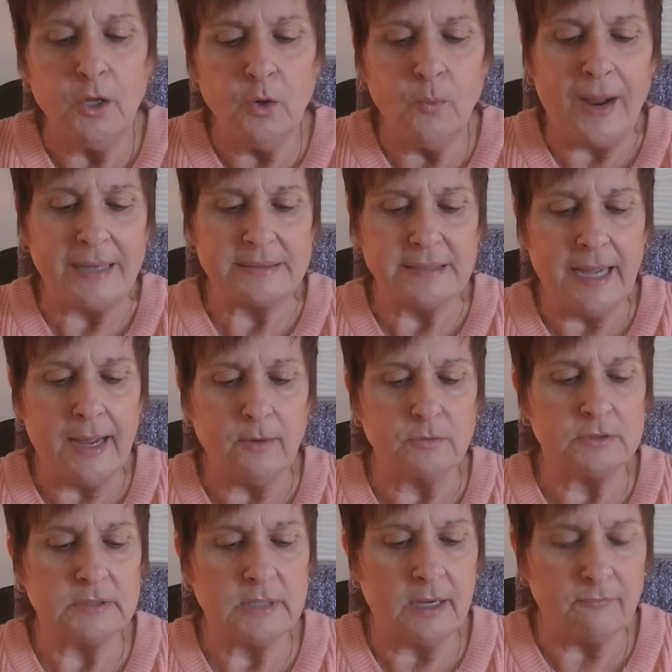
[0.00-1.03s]
U.S.
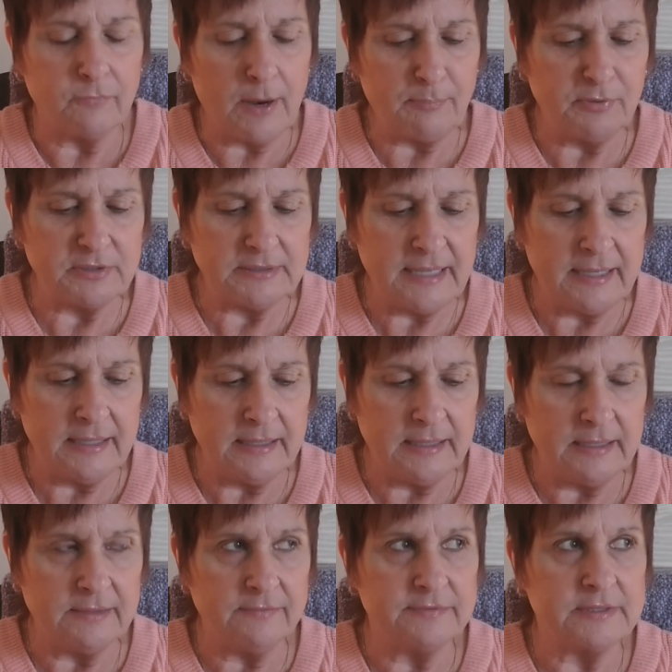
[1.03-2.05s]
House of
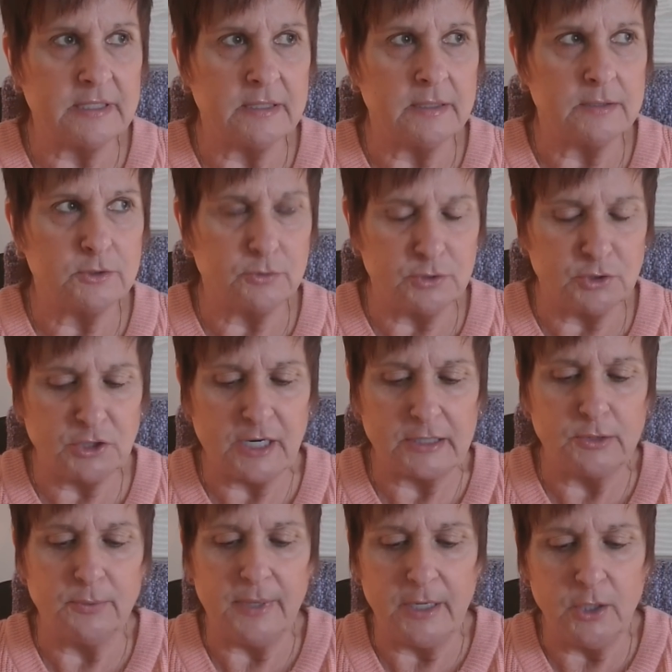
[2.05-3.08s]
Representatives
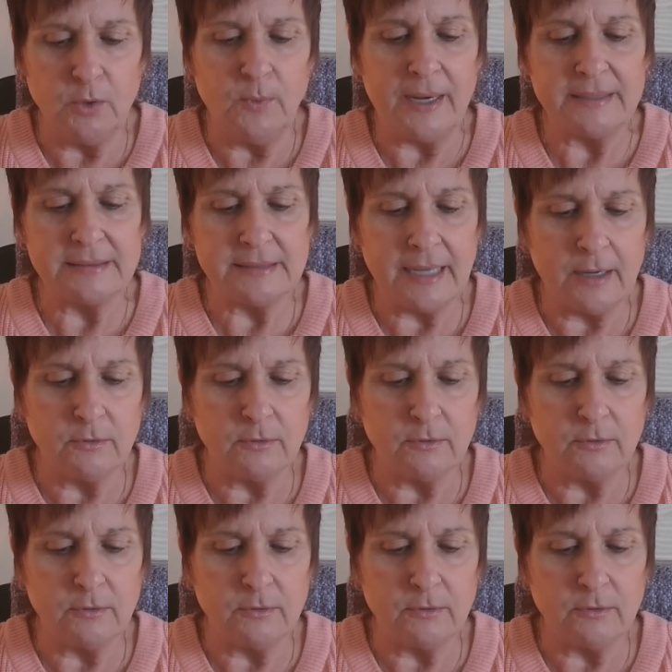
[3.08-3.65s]
trajectory U.S.